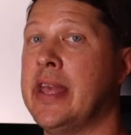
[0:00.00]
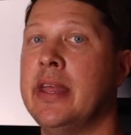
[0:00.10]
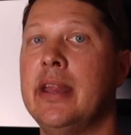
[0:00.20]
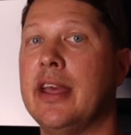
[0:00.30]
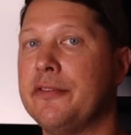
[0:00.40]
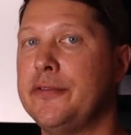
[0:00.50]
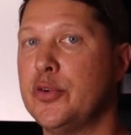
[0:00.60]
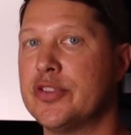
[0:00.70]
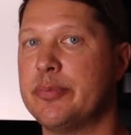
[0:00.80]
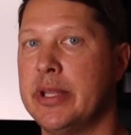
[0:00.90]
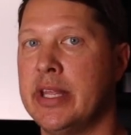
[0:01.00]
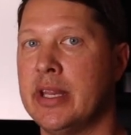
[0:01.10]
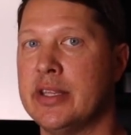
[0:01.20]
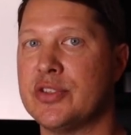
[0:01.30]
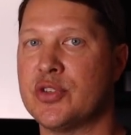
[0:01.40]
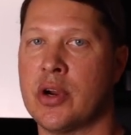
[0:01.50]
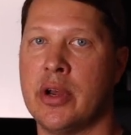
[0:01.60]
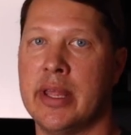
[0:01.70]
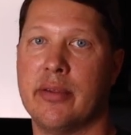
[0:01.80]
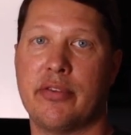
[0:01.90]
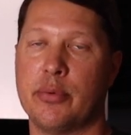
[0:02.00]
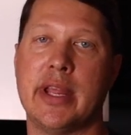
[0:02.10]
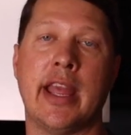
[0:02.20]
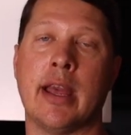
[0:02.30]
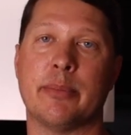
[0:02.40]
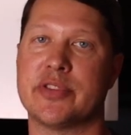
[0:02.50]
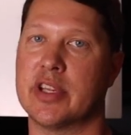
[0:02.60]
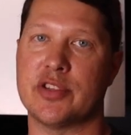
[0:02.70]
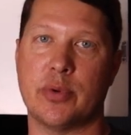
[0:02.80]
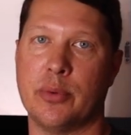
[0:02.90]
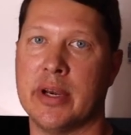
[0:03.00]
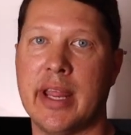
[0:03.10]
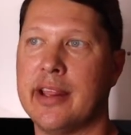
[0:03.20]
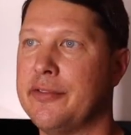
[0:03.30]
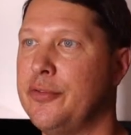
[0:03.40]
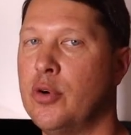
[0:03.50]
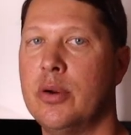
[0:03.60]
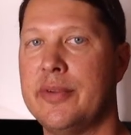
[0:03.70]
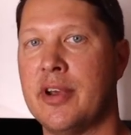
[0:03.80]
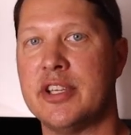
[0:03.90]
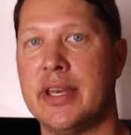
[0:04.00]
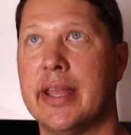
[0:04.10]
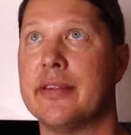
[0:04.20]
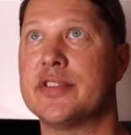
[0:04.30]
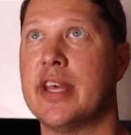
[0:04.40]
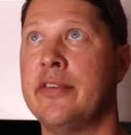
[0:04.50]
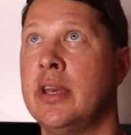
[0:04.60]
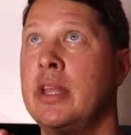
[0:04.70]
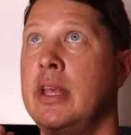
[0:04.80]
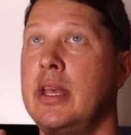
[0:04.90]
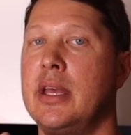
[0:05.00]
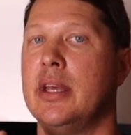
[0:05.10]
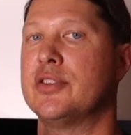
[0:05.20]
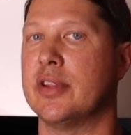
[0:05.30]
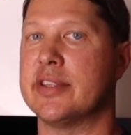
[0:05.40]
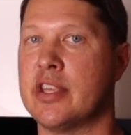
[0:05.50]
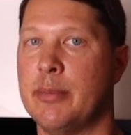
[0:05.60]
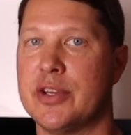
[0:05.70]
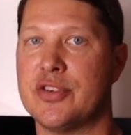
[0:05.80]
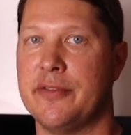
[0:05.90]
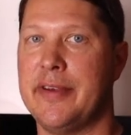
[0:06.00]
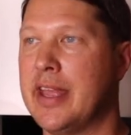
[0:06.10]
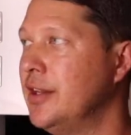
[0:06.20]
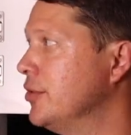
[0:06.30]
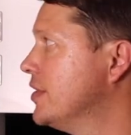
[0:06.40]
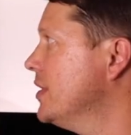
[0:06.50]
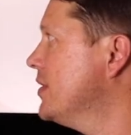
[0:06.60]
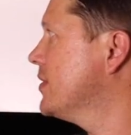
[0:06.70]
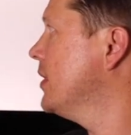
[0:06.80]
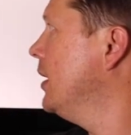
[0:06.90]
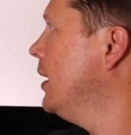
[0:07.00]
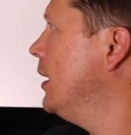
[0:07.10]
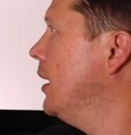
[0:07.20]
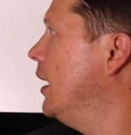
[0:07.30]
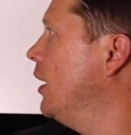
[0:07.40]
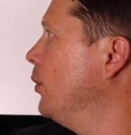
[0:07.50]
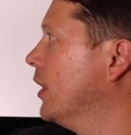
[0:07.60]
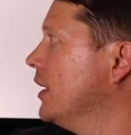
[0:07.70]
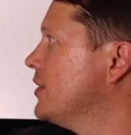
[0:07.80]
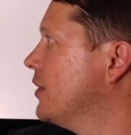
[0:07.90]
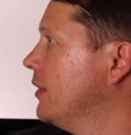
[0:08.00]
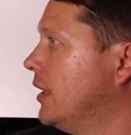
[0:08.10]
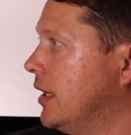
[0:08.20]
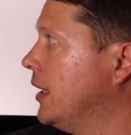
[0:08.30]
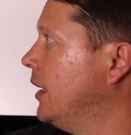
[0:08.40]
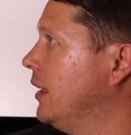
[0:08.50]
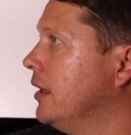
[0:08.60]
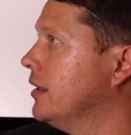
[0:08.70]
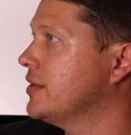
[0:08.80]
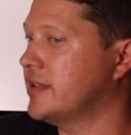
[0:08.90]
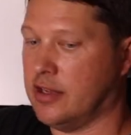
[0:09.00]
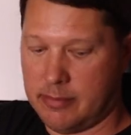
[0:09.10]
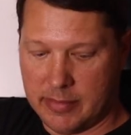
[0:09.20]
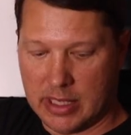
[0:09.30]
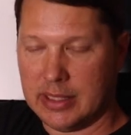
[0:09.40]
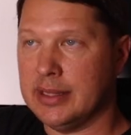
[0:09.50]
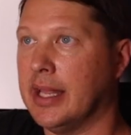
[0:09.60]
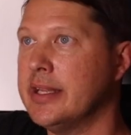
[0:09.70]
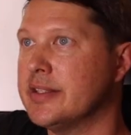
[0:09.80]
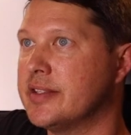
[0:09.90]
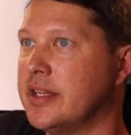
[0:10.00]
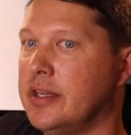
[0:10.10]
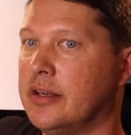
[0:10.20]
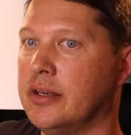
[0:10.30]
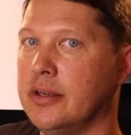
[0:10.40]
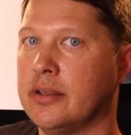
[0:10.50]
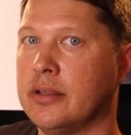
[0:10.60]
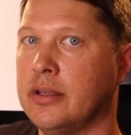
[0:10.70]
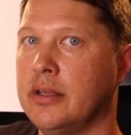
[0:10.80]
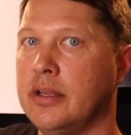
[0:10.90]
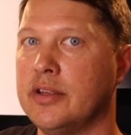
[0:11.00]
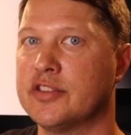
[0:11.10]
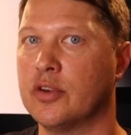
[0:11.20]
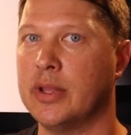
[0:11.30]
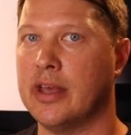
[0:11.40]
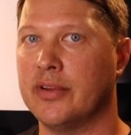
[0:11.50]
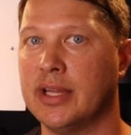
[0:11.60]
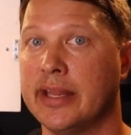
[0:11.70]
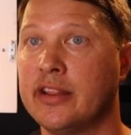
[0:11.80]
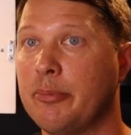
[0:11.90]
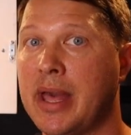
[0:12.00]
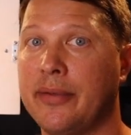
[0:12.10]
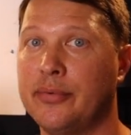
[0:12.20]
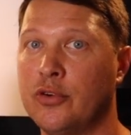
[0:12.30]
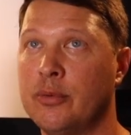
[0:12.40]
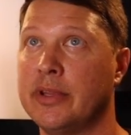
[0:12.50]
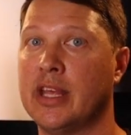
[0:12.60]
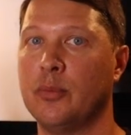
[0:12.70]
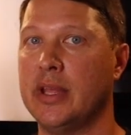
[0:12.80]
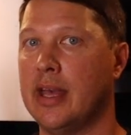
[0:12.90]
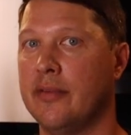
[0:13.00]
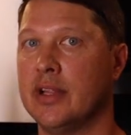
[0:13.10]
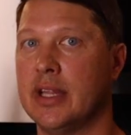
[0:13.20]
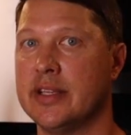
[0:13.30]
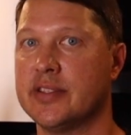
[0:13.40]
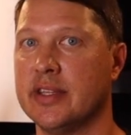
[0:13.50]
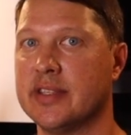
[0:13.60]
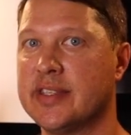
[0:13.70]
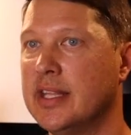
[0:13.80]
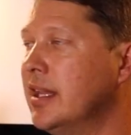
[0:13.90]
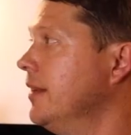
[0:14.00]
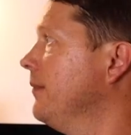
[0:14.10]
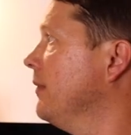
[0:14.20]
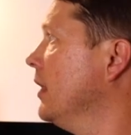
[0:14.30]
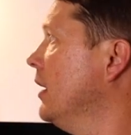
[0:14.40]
fan at full speed is drawing three amps because we were at negative four, we've gone to negative seven. So that's how much the fan uses. Uh, we're gonna turn on some lights here. So we have a light in the bathroom and then we have the lights in the ceiling.